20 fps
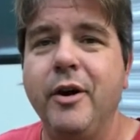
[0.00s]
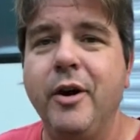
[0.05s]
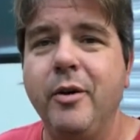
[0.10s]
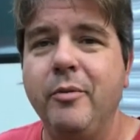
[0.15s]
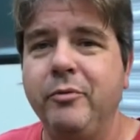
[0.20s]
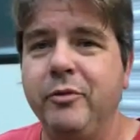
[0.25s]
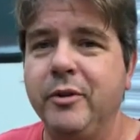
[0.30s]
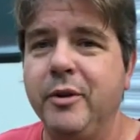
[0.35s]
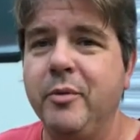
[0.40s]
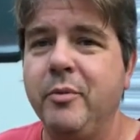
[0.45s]

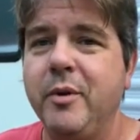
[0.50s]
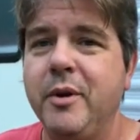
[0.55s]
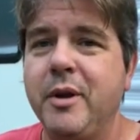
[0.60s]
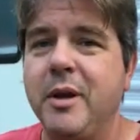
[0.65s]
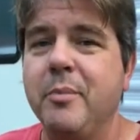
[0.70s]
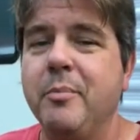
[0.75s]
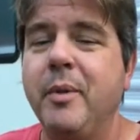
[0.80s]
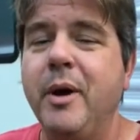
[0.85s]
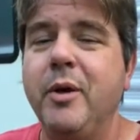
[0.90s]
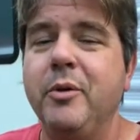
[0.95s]
Hopefully we
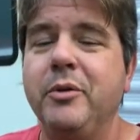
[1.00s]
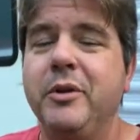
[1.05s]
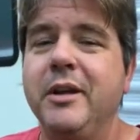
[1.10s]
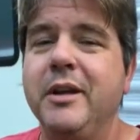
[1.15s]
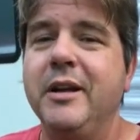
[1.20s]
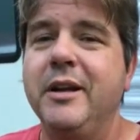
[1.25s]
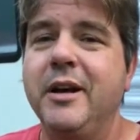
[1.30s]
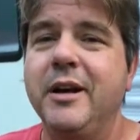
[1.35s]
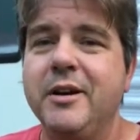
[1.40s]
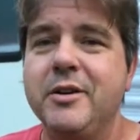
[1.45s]
can both
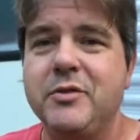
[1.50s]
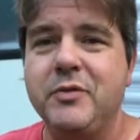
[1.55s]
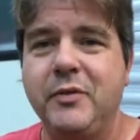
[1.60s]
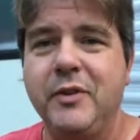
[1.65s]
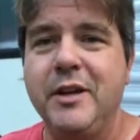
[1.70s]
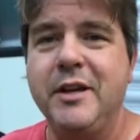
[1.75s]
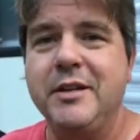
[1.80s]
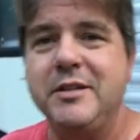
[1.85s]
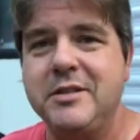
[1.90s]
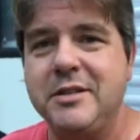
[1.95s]
get ours
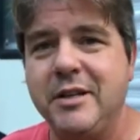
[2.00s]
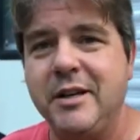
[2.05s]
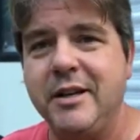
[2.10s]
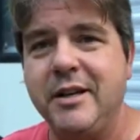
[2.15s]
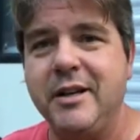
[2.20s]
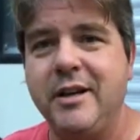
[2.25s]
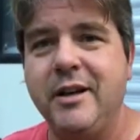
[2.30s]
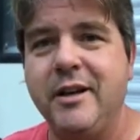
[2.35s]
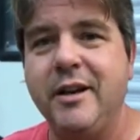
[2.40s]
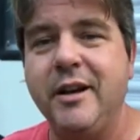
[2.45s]
fixed
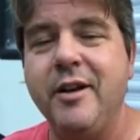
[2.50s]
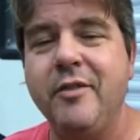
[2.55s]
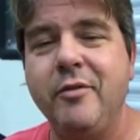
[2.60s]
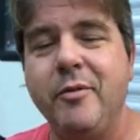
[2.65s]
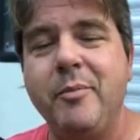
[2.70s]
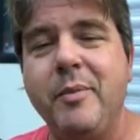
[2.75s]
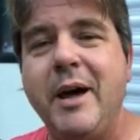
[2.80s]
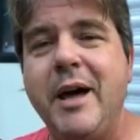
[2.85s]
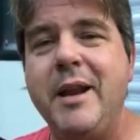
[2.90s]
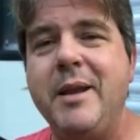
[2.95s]
and uh,
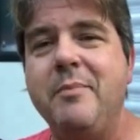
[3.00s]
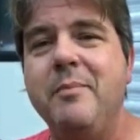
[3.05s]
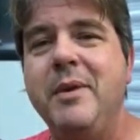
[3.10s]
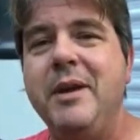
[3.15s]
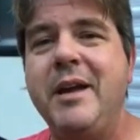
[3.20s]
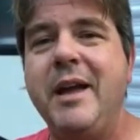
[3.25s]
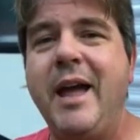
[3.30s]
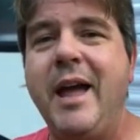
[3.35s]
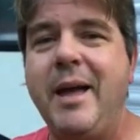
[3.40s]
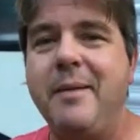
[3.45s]
everybody
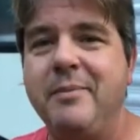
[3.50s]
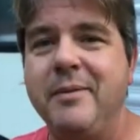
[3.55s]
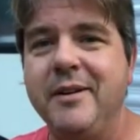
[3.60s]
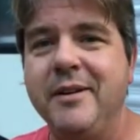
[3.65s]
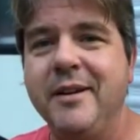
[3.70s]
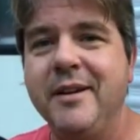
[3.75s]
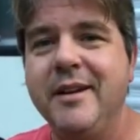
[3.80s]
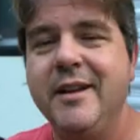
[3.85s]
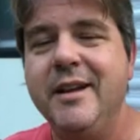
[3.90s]
be happy.